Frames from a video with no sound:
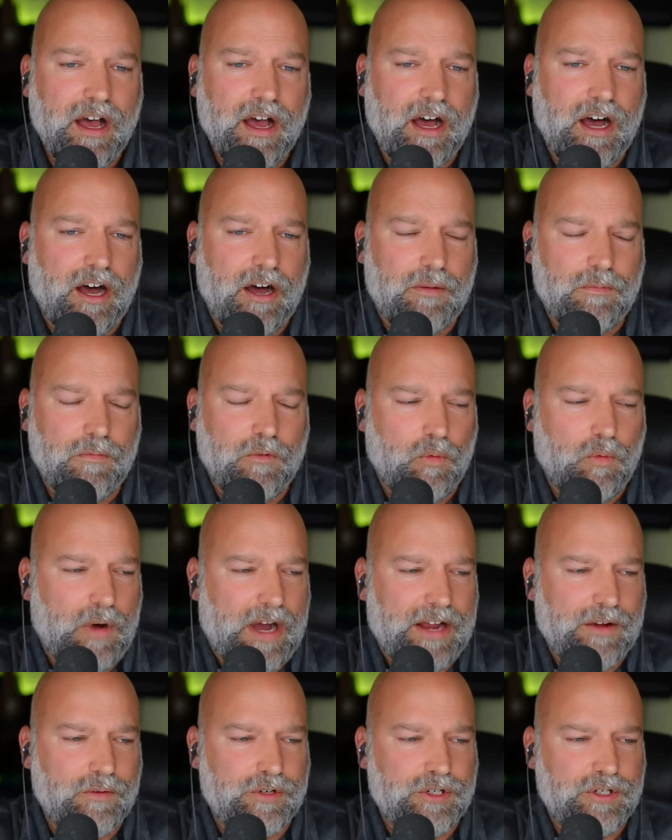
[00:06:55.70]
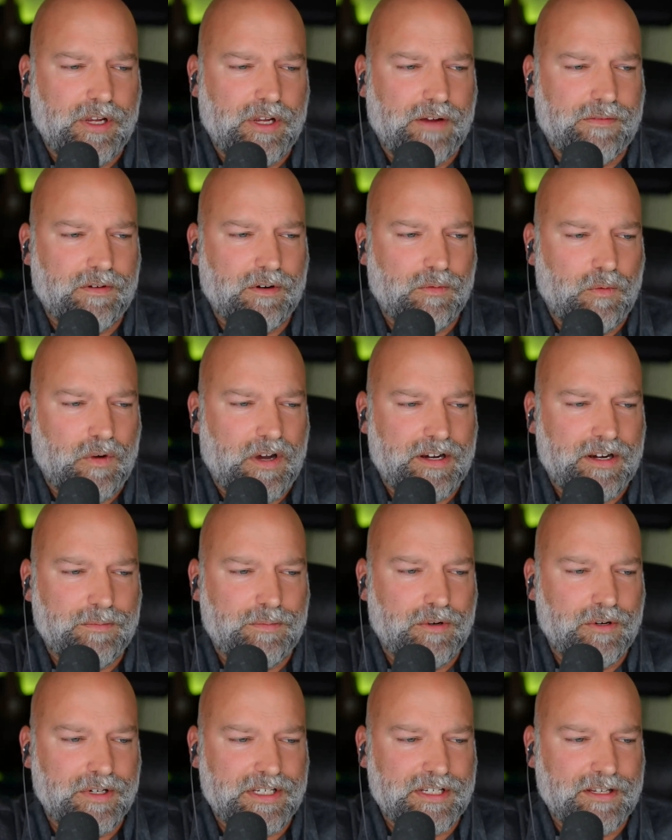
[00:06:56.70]
Why would you ever want to
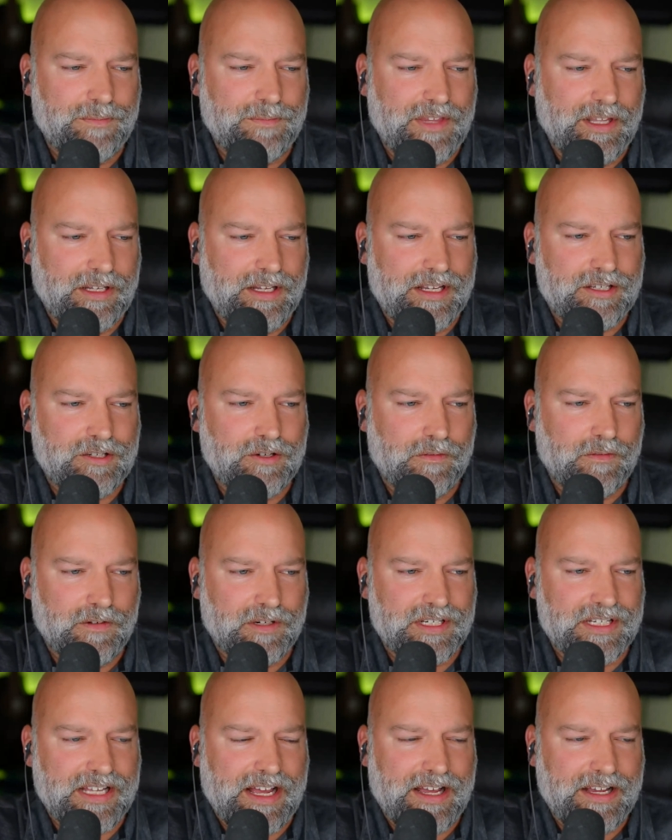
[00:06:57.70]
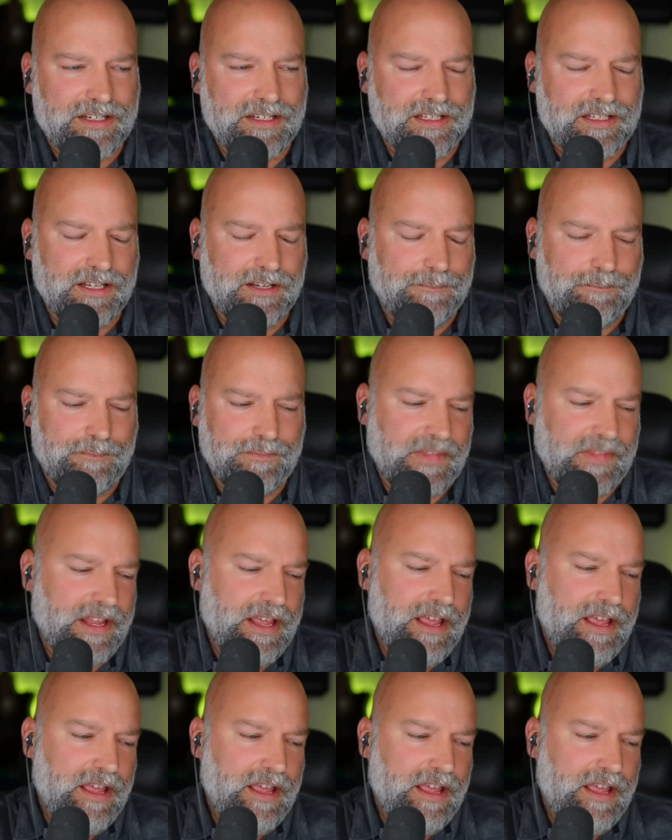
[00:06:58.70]
put something that's oversized and